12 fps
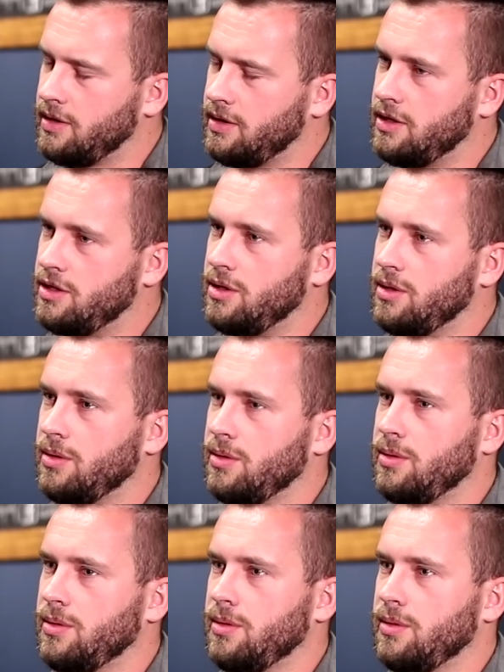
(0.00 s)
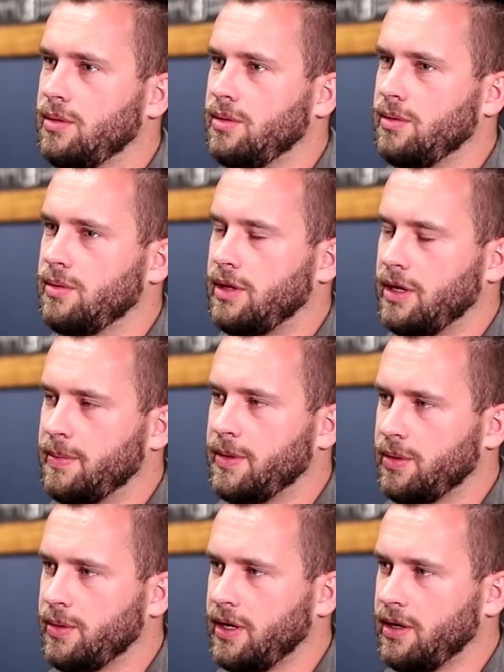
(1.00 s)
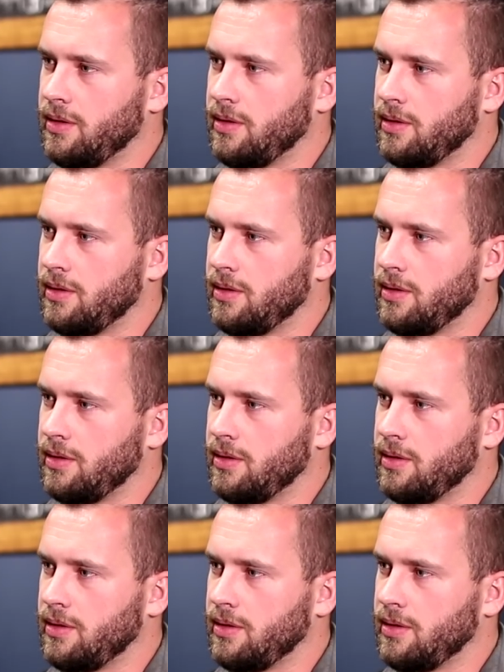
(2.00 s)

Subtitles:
Did you think about quitting?